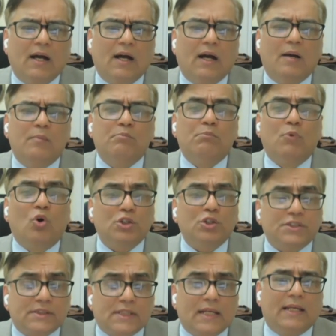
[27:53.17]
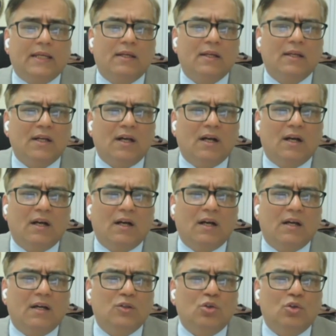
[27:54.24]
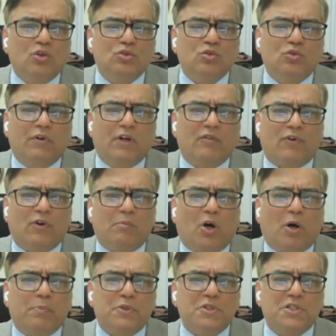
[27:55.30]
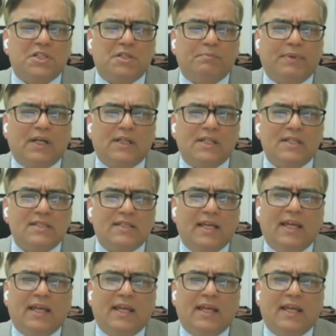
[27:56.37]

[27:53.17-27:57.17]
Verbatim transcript: Uh, mostly, uh, those who were from opposition parties.